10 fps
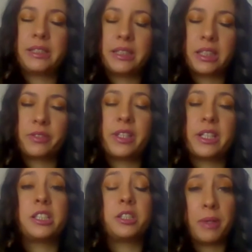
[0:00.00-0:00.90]
serve the
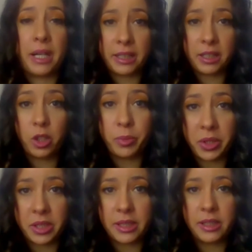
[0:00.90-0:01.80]
Hispanic
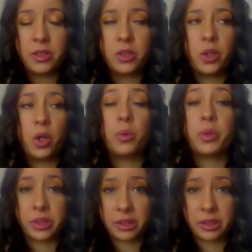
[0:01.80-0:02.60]
community, so our